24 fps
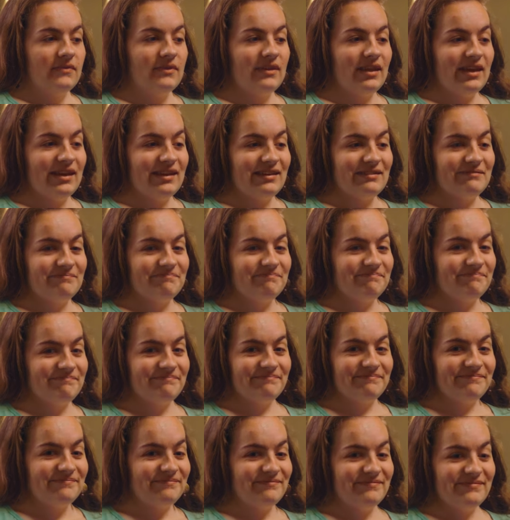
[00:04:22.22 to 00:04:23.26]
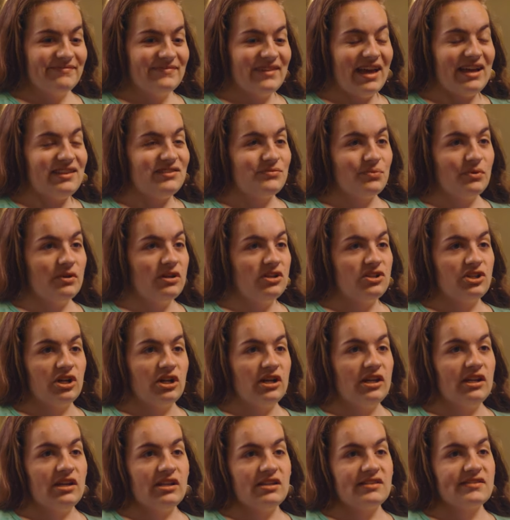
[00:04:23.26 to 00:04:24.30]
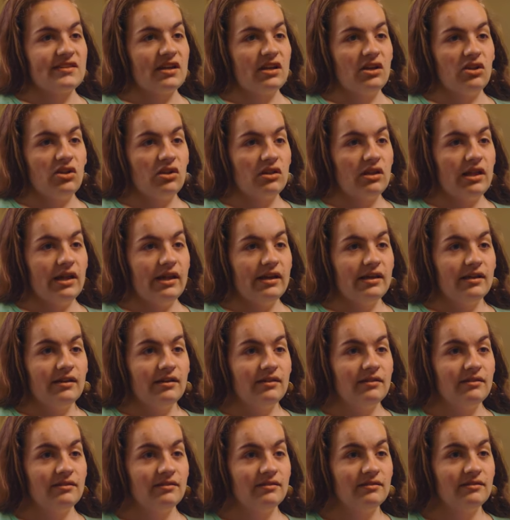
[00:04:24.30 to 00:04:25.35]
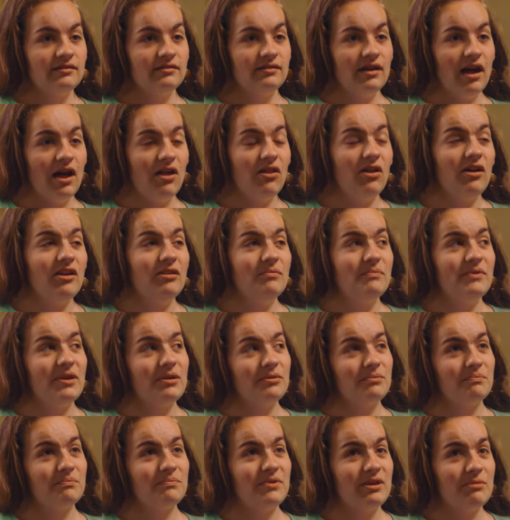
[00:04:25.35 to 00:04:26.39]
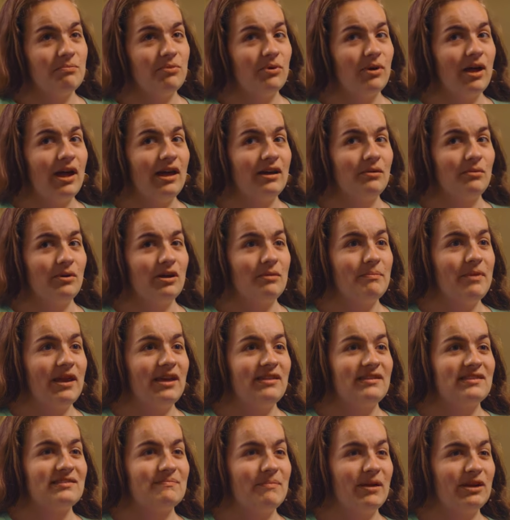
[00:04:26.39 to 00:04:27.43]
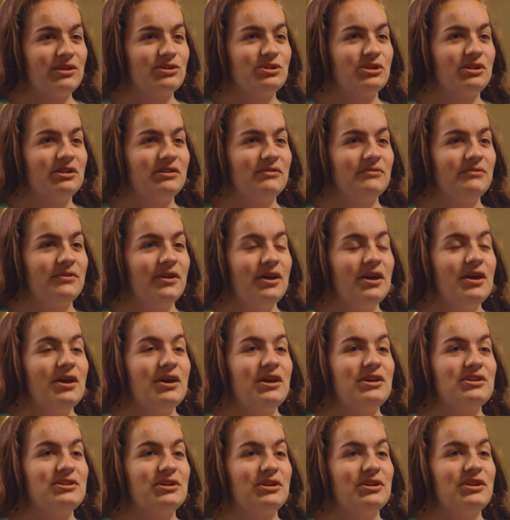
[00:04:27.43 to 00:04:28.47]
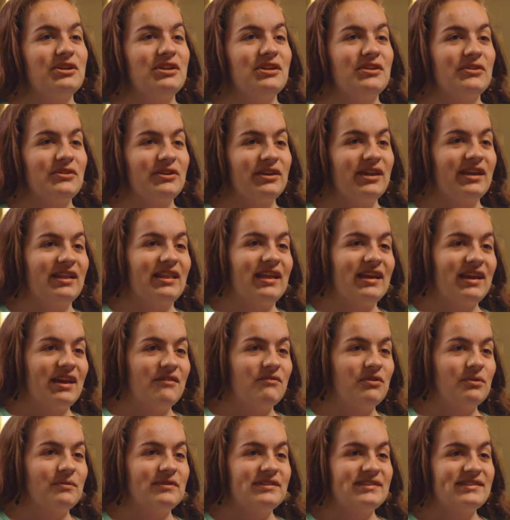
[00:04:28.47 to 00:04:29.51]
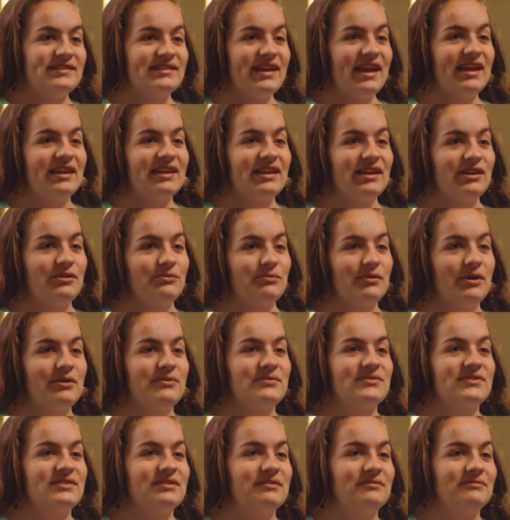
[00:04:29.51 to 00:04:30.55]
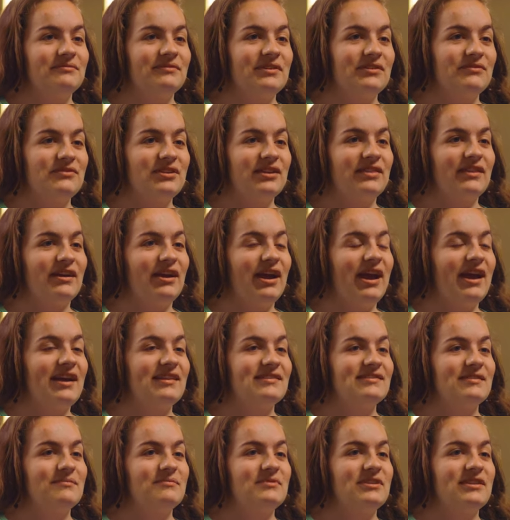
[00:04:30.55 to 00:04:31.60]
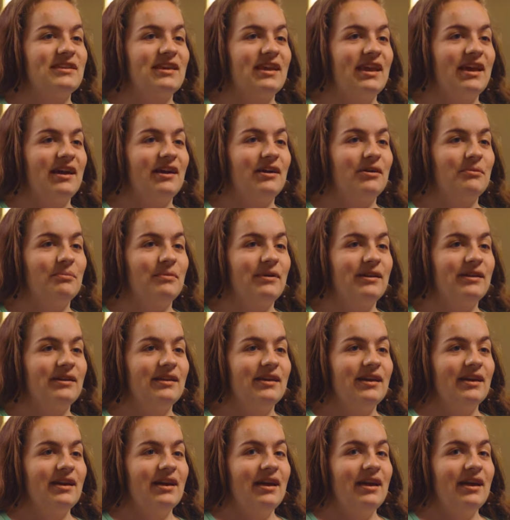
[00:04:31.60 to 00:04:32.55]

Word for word: like that's what eternity is going to look like. A lot of people kind of want to paint this picture of eternity looking like everyone's standing in rows and lifting their hands up to the air, but